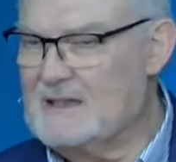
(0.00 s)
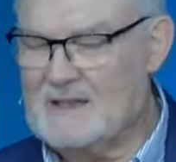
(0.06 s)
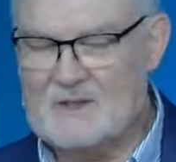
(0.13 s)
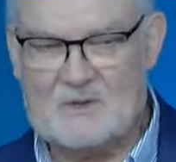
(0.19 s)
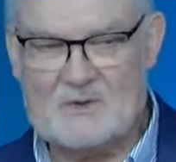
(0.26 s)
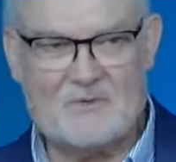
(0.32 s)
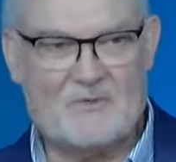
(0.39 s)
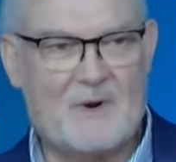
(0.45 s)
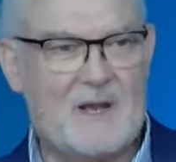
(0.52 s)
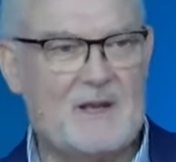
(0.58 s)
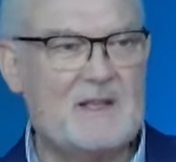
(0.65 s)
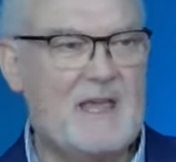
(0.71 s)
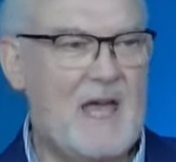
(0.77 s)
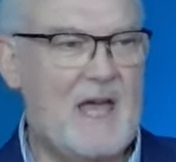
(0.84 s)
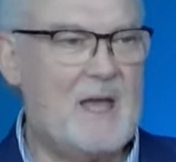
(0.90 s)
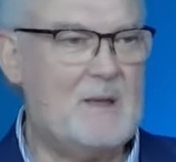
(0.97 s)
and your friend
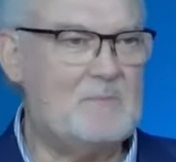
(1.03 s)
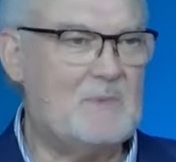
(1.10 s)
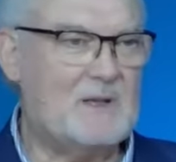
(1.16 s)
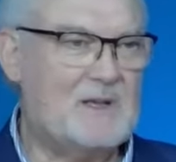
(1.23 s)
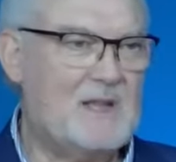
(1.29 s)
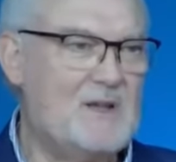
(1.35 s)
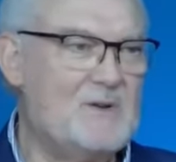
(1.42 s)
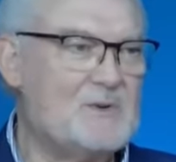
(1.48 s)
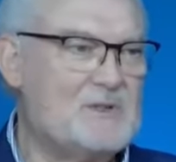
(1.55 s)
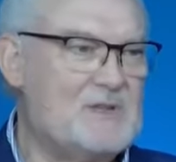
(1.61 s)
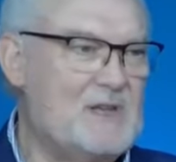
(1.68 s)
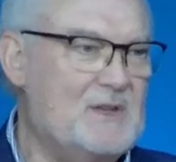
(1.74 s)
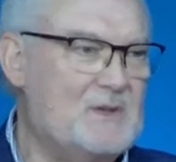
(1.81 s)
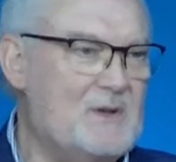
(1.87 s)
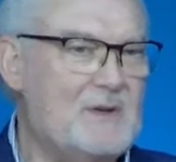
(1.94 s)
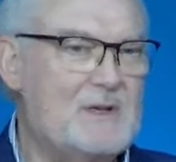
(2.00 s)
came and he or
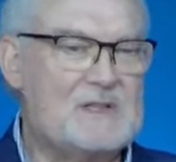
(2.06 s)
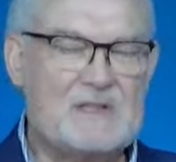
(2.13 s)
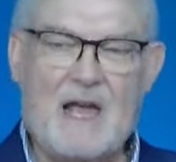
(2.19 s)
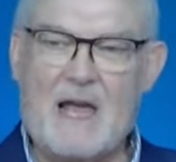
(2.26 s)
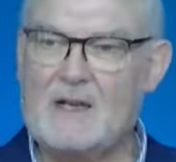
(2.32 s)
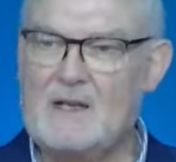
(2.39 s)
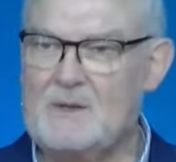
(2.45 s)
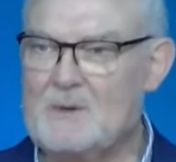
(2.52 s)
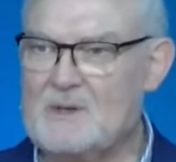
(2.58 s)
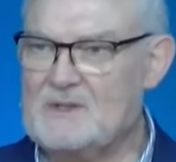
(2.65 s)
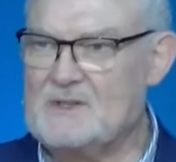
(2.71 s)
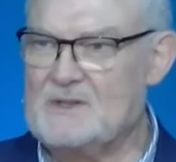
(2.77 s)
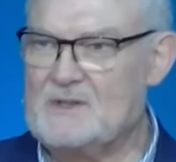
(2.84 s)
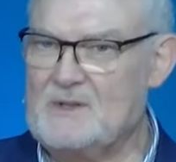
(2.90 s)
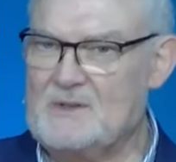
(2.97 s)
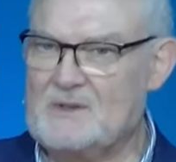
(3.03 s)
she knew exactly what
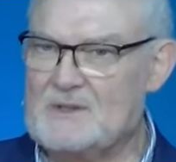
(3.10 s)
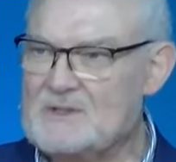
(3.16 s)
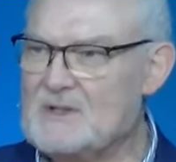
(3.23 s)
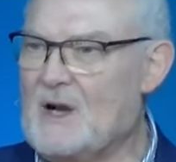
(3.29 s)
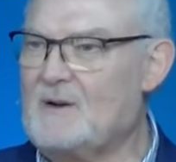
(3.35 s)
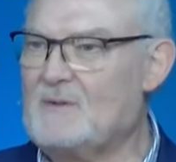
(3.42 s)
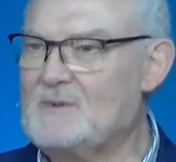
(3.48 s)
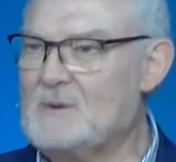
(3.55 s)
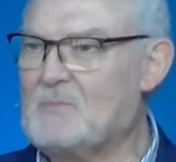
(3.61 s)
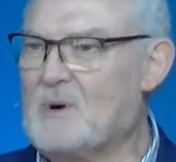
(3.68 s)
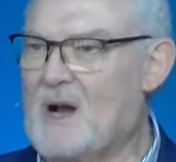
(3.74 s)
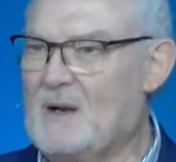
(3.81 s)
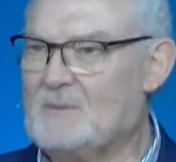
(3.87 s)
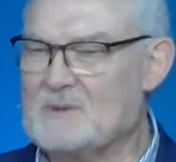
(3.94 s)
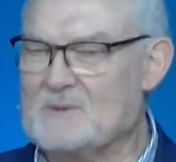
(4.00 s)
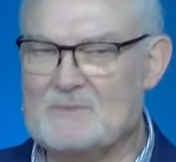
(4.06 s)
to do to solve the
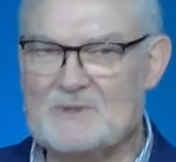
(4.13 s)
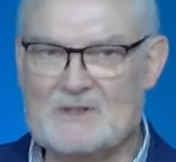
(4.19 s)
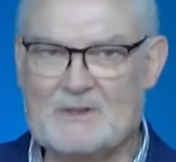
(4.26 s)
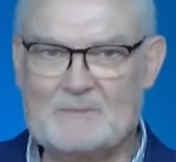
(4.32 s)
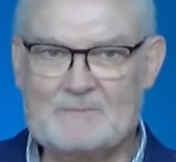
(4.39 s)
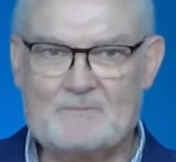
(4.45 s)
problems?